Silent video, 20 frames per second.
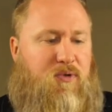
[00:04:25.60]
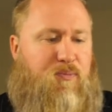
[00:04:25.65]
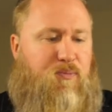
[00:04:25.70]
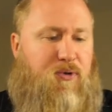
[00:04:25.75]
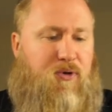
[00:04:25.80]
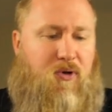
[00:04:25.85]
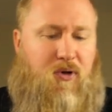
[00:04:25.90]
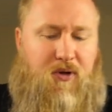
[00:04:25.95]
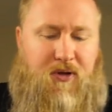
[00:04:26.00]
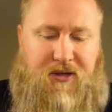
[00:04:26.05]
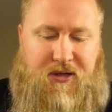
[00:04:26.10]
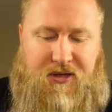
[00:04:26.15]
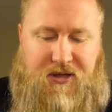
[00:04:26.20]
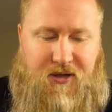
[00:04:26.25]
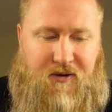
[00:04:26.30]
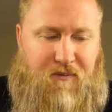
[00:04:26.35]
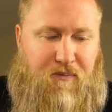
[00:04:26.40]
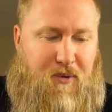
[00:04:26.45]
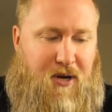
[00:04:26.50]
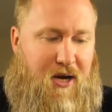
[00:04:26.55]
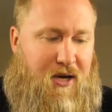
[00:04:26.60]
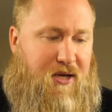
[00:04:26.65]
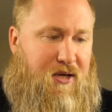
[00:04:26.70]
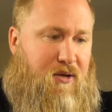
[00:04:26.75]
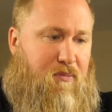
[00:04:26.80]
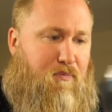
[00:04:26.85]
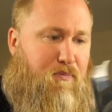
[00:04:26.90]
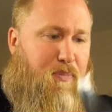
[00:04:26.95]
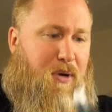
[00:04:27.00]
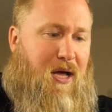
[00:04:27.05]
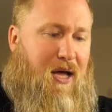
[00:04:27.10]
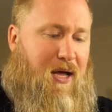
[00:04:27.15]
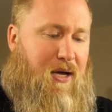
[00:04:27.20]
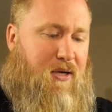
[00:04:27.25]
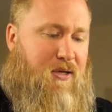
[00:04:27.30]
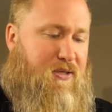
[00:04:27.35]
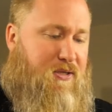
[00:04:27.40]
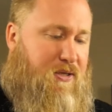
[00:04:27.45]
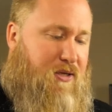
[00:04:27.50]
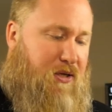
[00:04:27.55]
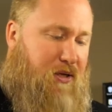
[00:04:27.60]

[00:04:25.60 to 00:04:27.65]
Put all this stuff back in the box.